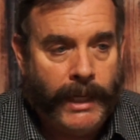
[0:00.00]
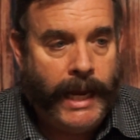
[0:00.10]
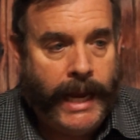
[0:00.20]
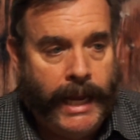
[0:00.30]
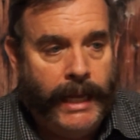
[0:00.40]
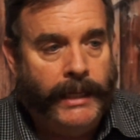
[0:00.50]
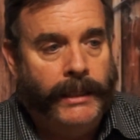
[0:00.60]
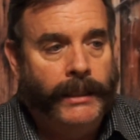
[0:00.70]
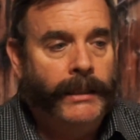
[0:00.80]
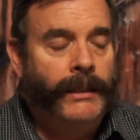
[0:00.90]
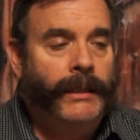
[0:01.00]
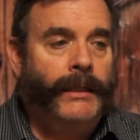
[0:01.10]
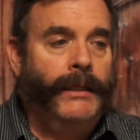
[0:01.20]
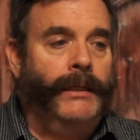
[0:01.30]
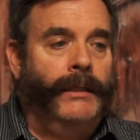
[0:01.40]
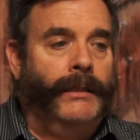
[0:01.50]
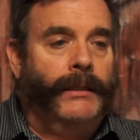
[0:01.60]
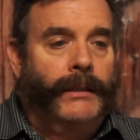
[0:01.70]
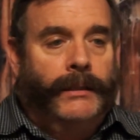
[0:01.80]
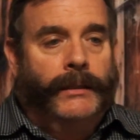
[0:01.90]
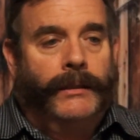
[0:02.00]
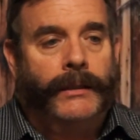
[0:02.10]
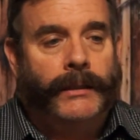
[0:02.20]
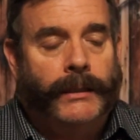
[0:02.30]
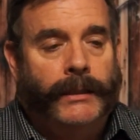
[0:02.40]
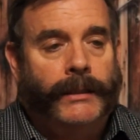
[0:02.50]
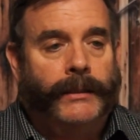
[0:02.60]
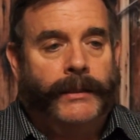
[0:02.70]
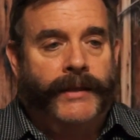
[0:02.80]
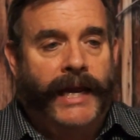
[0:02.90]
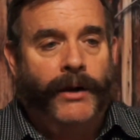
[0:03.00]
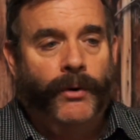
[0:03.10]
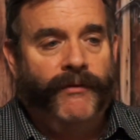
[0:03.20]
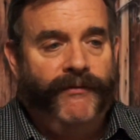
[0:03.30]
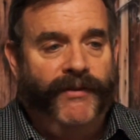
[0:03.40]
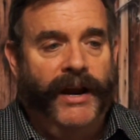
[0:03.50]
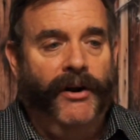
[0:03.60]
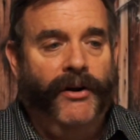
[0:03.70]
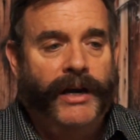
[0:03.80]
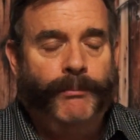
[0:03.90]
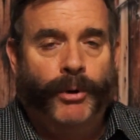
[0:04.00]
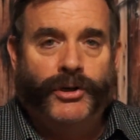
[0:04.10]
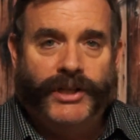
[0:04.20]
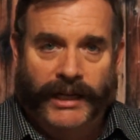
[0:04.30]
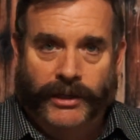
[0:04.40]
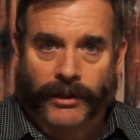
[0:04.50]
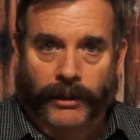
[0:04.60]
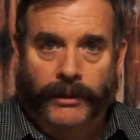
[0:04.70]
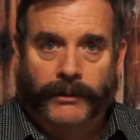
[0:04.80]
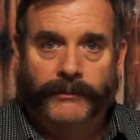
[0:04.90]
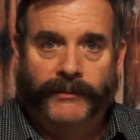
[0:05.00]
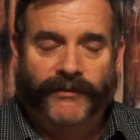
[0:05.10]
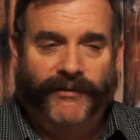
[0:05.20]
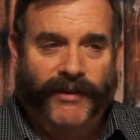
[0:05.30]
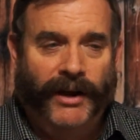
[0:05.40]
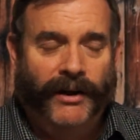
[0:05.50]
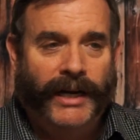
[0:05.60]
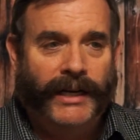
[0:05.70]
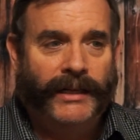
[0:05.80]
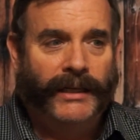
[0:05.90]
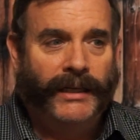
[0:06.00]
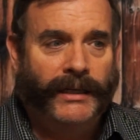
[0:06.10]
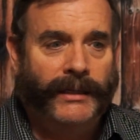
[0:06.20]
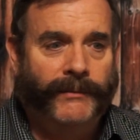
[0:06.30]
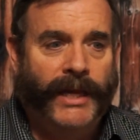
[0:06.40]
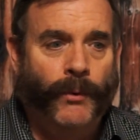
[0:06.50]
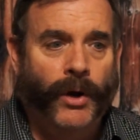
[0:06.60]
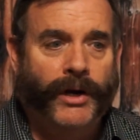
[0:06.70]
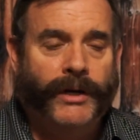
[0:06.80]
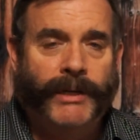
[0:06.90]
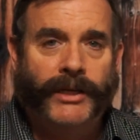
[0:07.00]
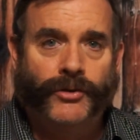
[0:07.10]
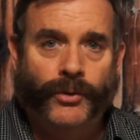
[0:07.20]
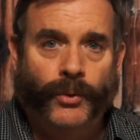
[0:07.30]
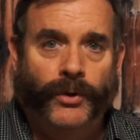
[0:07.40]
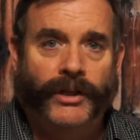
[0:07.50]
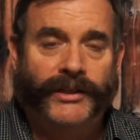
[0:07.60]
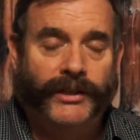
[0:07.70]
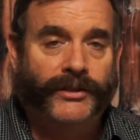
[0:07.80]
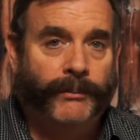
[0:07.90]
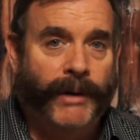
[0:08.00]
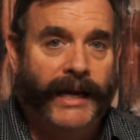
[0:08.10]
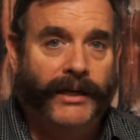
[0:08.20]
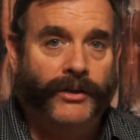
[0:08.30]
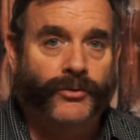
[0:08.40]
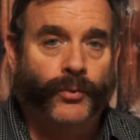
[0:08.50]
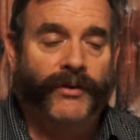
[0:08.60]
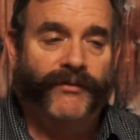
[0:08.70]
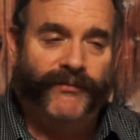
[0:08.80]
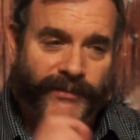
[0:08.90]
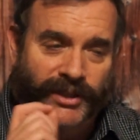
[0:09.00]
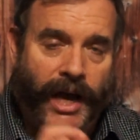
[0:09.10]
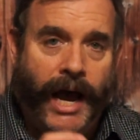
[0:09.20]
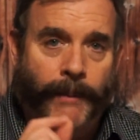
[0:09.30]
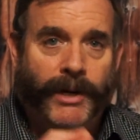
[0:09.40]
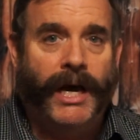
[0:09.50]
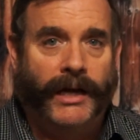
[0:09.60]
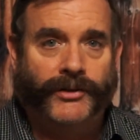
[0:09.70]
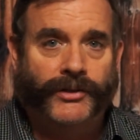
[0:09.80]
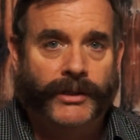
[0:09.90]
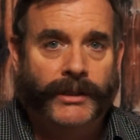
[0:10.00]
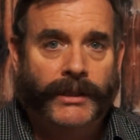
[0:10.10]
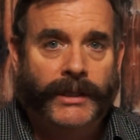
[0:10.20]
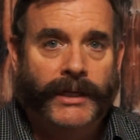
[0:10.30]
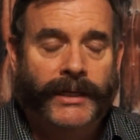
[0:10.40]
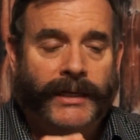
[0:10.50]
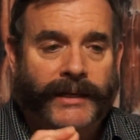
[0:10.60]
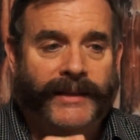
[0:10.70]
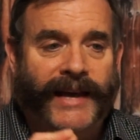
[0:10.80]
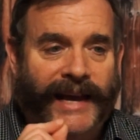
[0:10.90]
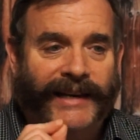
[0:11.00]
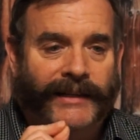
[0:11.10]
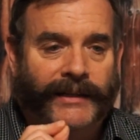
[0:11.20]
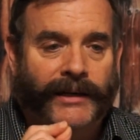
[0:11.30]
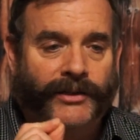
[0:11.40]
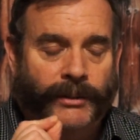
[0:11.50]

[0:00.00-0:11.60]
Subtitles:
and they were very particular. They wanted to make sure that their tobaccos were top-notch, that their